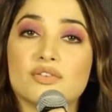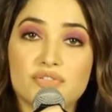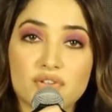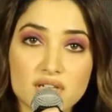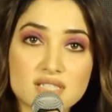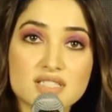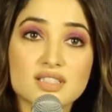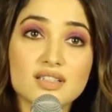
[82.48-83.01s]

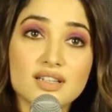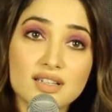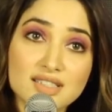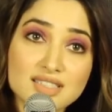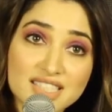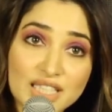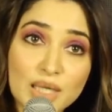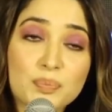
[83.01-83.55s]
first
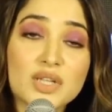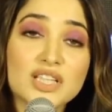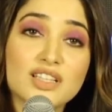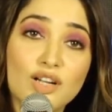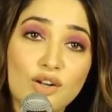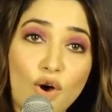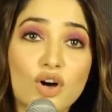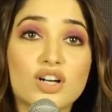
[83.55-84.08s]
script in
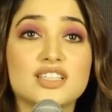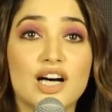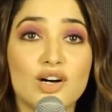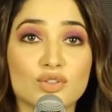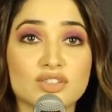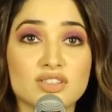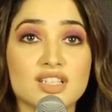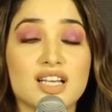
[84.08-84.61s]
the
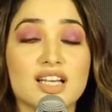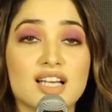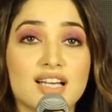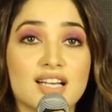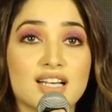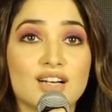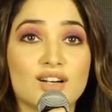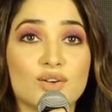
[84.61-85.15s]
lockdown
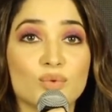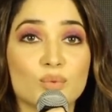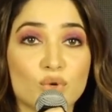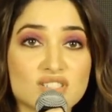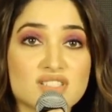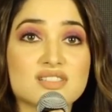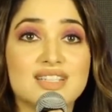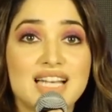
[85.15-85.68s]

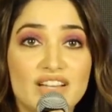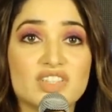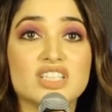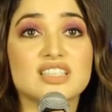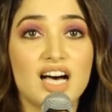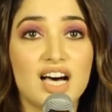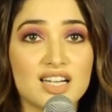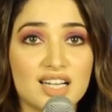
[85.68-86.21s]
was
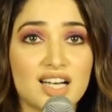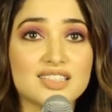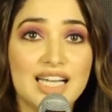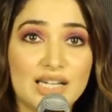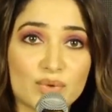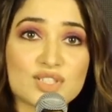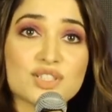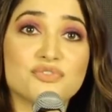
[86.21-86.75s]
eleventh Hour.
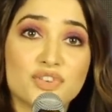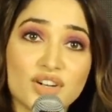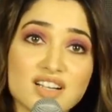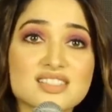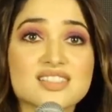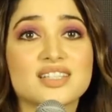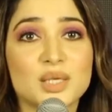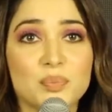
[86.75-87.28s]
That was the
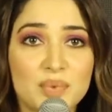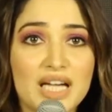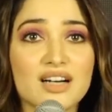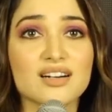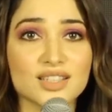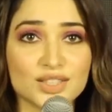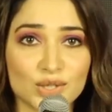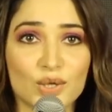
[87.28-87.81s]
first script
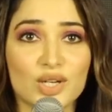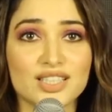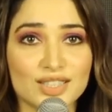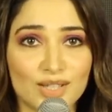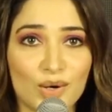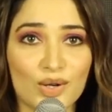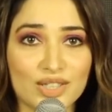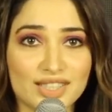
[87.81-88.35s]
I heard during
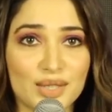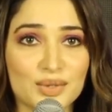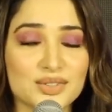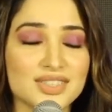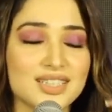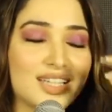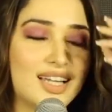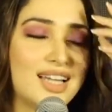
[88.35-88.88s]
the lockdown.
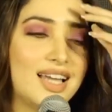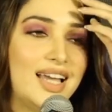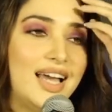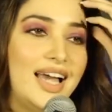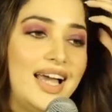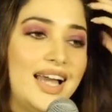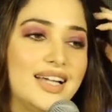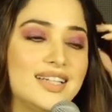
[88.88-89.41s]

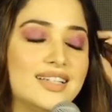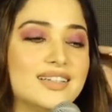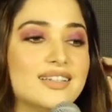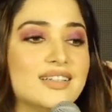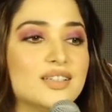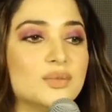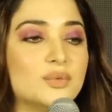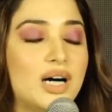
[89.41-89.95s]
And
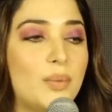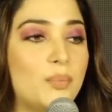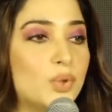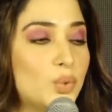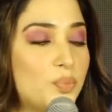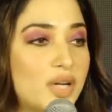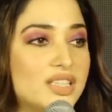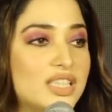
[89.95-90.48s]
uh,
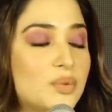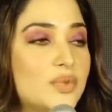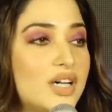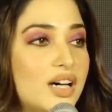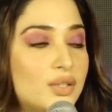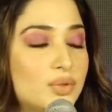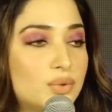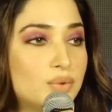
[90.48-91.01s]
Appudu Pradeep
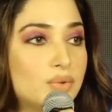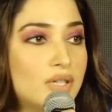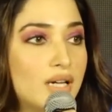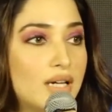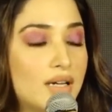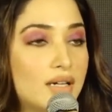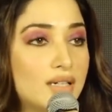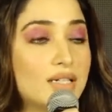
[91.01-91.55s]
Garu,
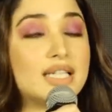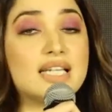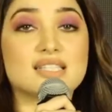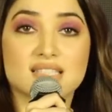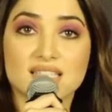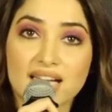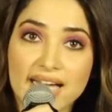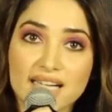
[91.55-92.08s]

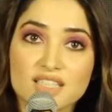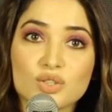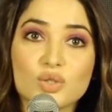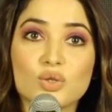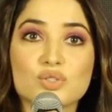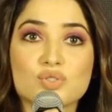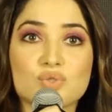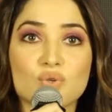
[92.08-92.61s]
he's the
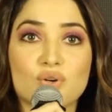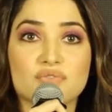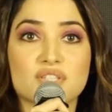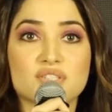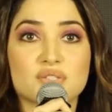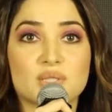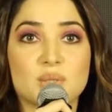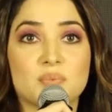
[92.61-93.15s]
writer also of
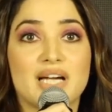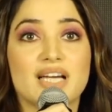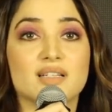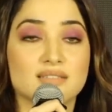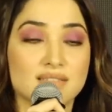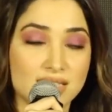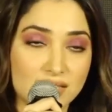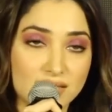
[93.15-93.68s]
the script
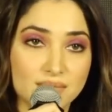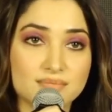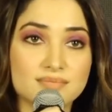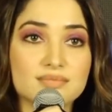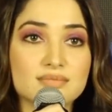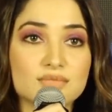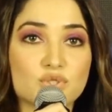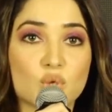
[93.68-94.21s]
and he
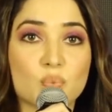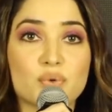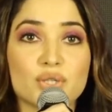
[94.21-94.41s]
show